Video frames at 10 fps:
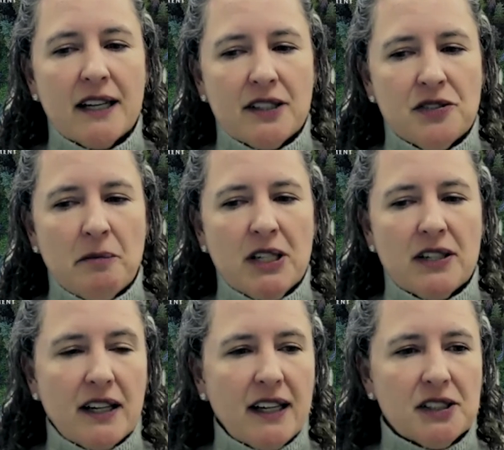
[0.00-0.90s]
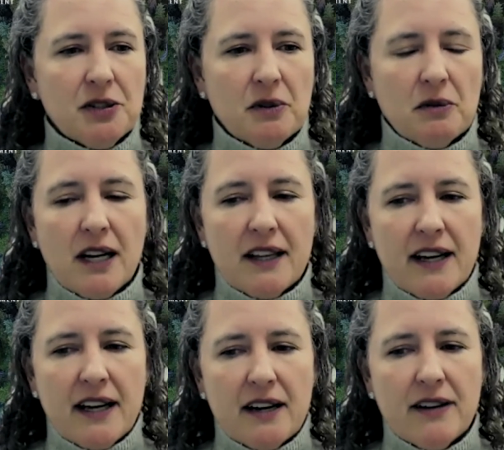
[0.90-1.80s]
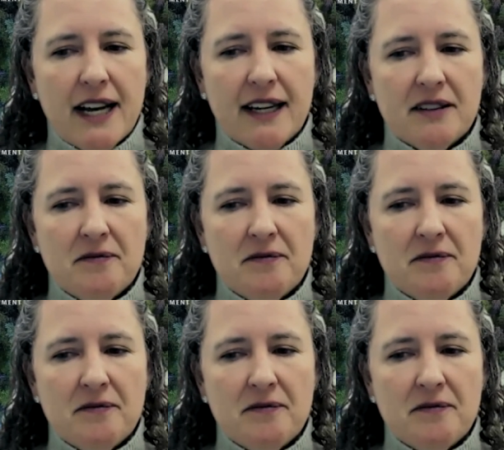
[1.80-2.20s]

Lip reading: contribute at all to a Roth IRA.